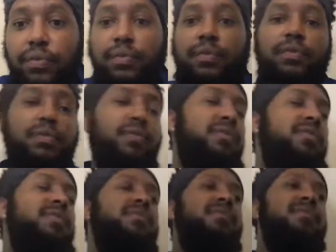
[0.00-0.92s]

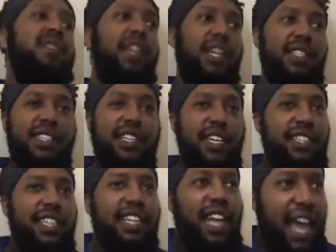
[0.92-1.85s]
They said they
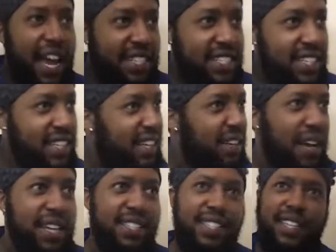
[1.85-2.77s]
did Lassie.
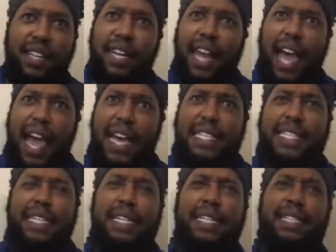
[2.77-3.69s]
I said,
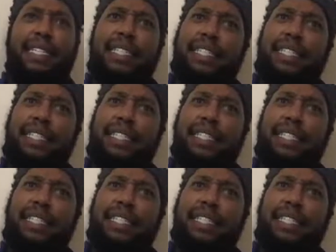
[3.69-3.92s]
Lassie?